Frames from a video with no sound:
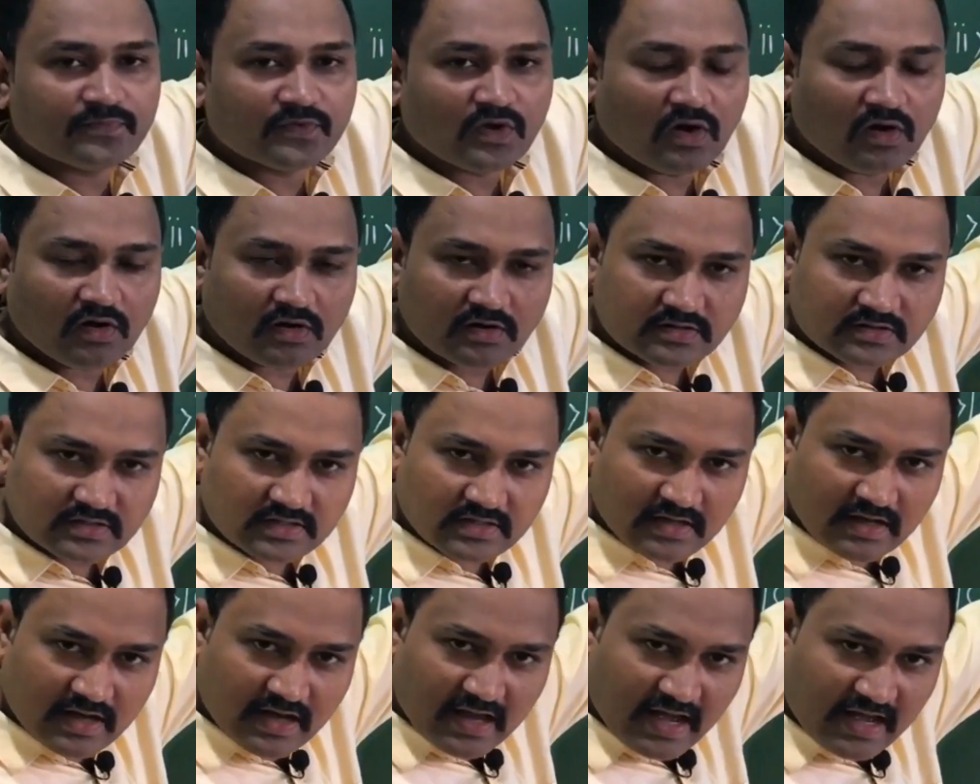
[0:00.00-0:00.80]
or
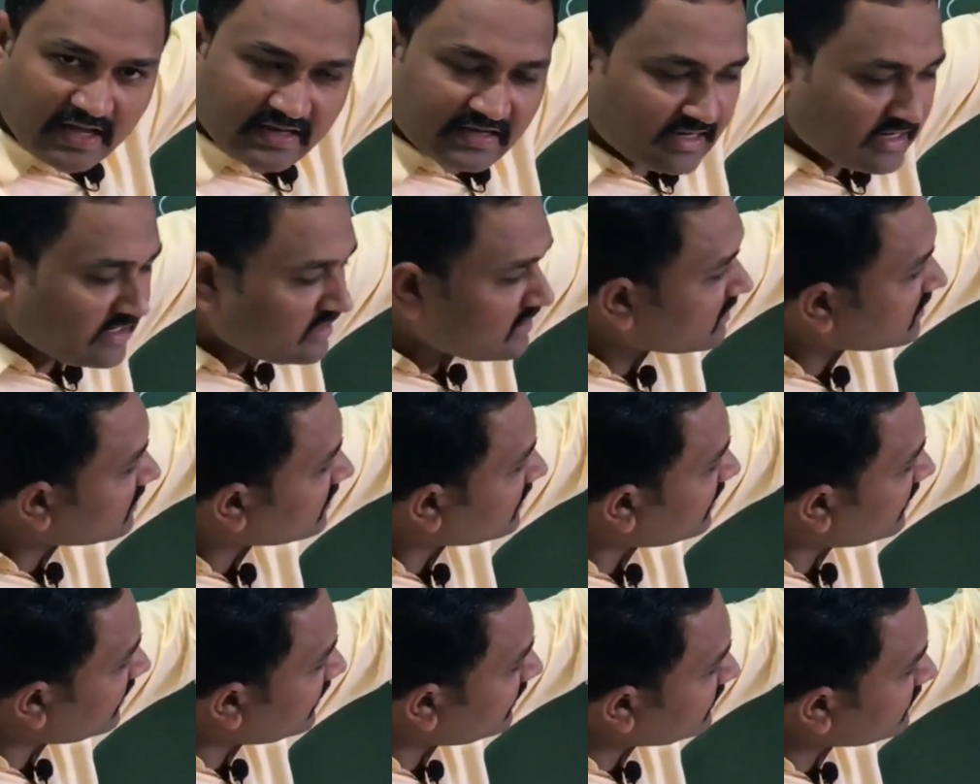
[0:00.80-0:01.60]
the anionic
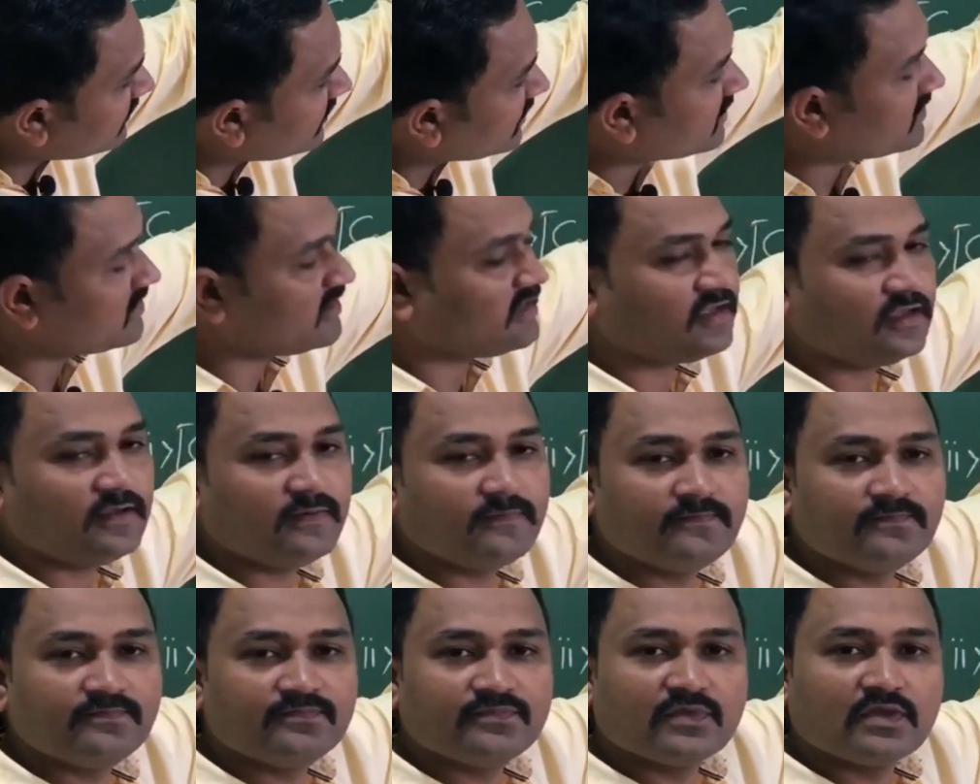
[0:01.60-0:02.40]
entity
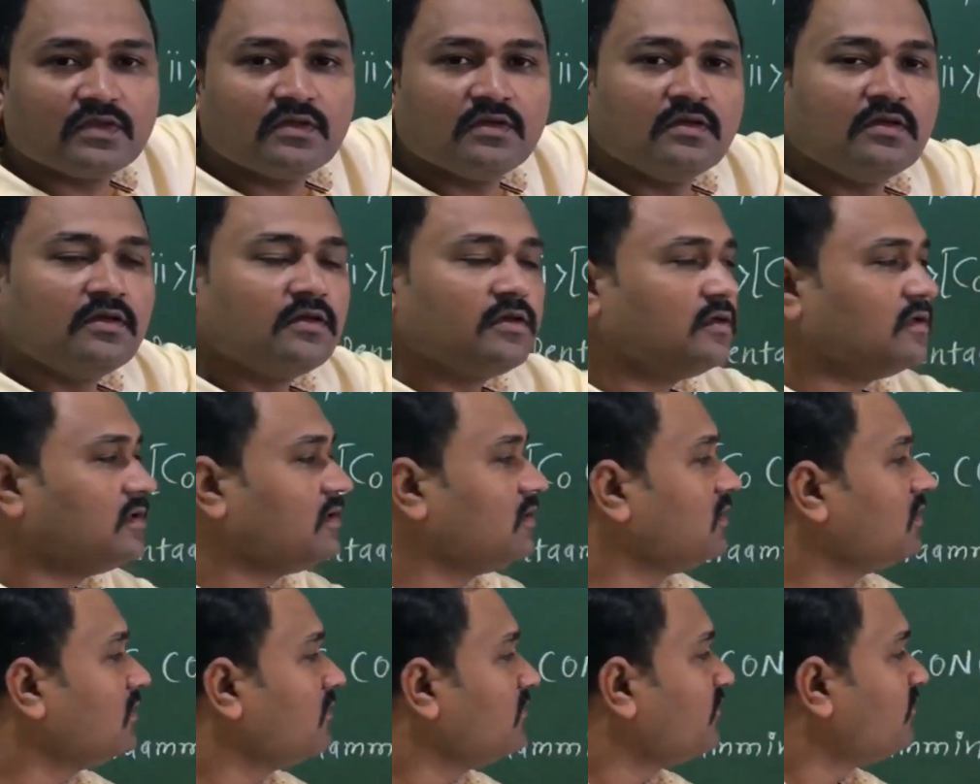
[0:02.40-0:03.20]

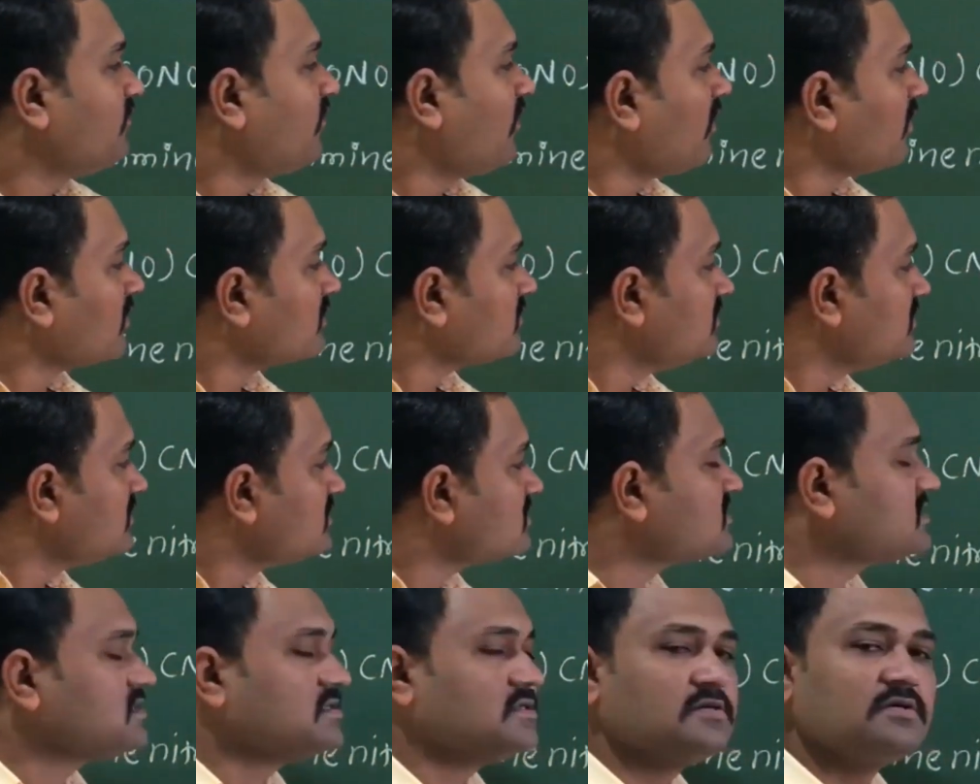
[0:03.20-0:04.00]
for
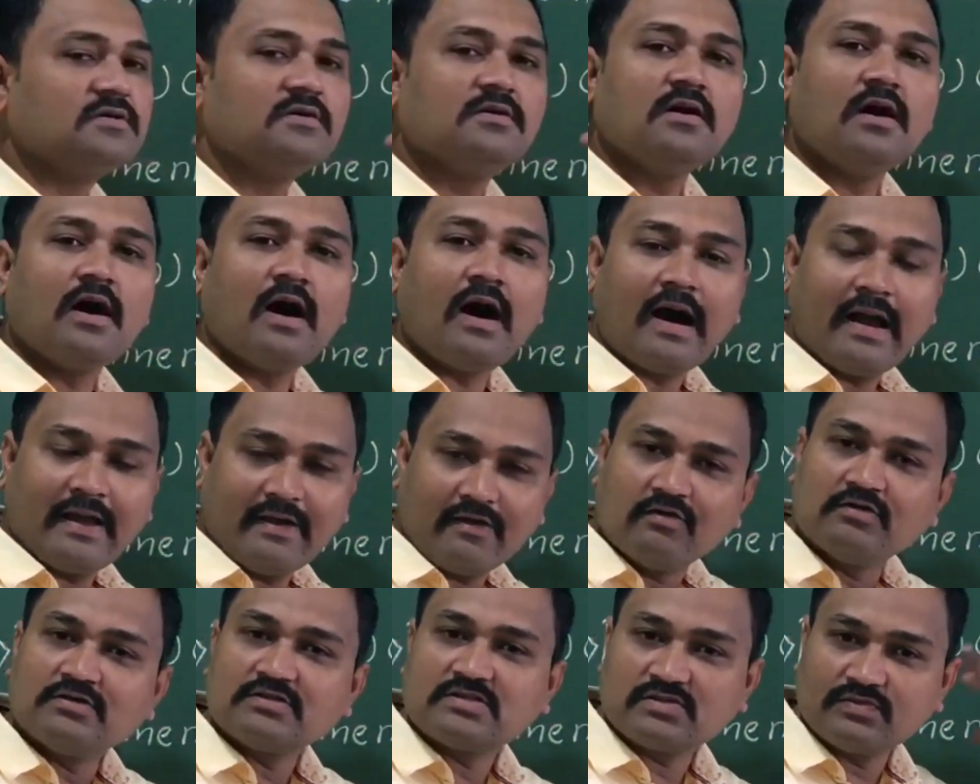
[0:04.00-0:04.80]
this
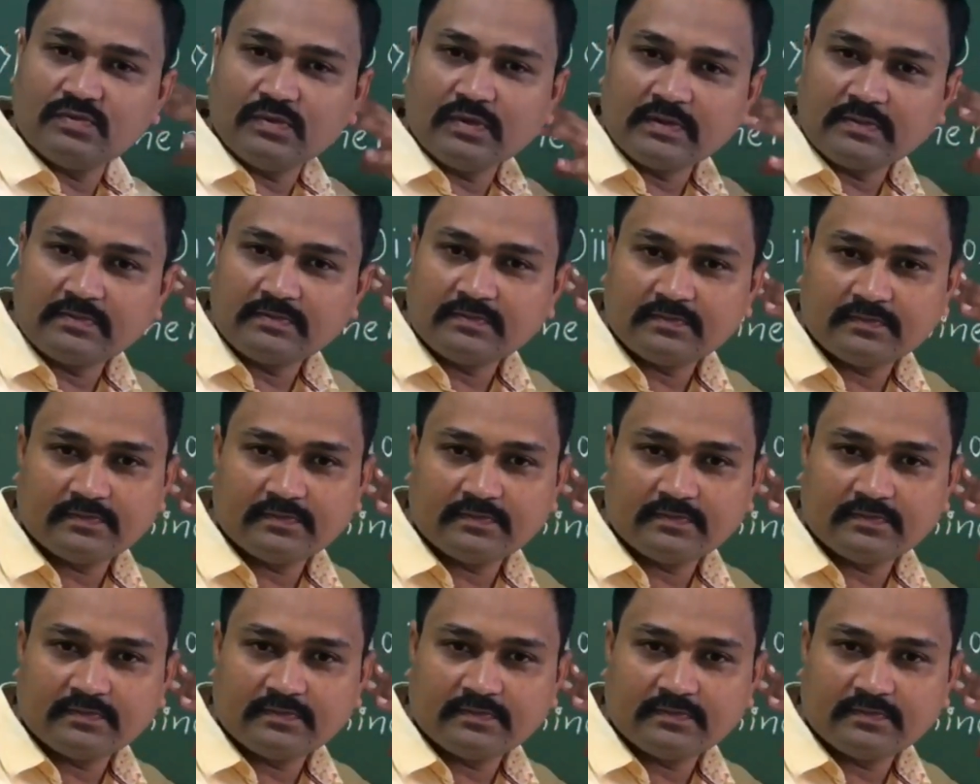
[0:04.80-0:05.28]
ions one.